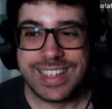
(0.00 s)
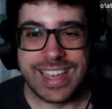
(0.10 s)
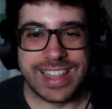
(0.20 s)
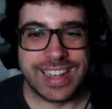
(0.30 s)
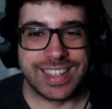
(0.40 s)

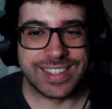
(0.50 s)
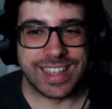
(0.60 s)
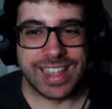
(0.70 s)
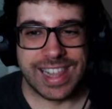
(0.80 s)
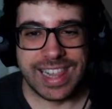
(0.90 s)
Yeah, that is
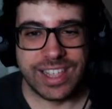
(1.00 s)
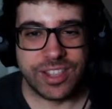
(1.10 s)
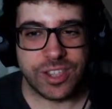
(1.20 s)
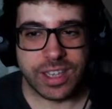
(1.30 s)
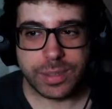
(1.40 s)

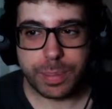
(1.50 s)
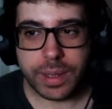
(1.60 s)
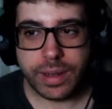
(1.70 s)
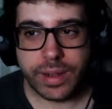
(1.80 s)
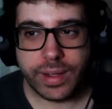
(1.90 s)
legit.
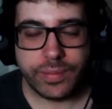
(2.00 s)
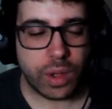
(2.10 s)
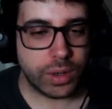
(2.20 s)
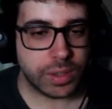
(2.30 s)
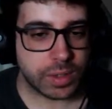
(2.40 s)
But
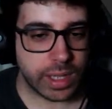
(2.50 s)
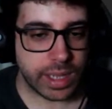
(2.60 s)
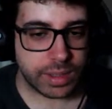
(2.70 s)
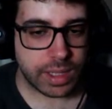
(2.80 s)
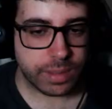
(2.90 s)

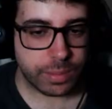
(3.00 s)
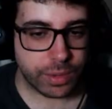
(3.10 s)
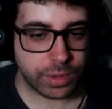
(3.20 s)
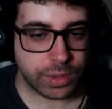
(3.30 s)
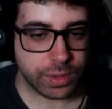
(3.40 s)
honestly, I think I'm
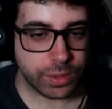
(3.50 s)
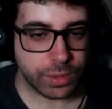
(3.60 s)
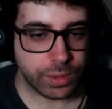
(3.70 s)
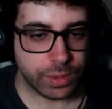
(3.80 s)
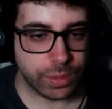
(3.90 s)
going to
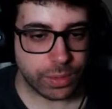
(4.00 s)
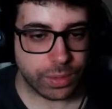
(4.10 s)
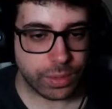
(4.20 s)
do...